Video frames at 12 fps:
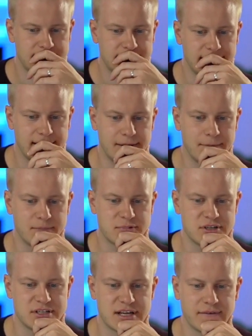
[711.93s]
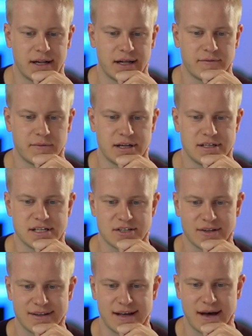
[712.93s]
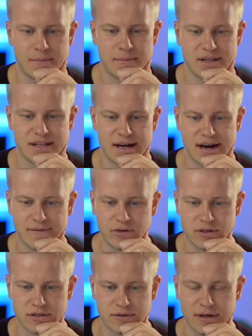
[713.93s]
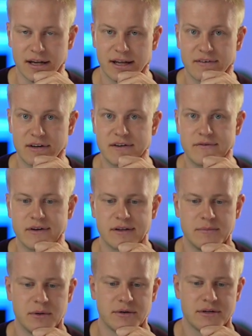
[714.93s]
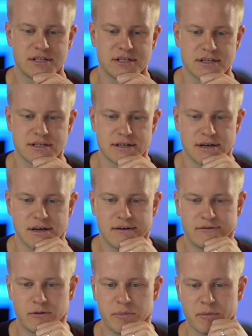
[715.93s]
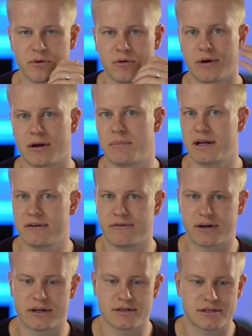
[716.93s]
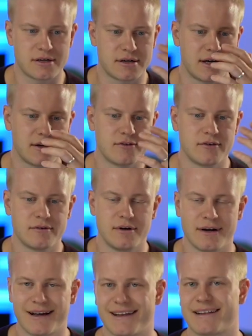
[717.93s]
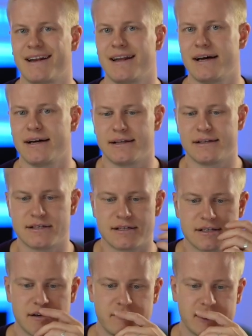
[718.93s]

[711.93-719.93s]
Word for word: Um, so you save a lot of money just on that. But then I have also 11 different bonuses for people who want to build funnels, learn how to get clients and stuff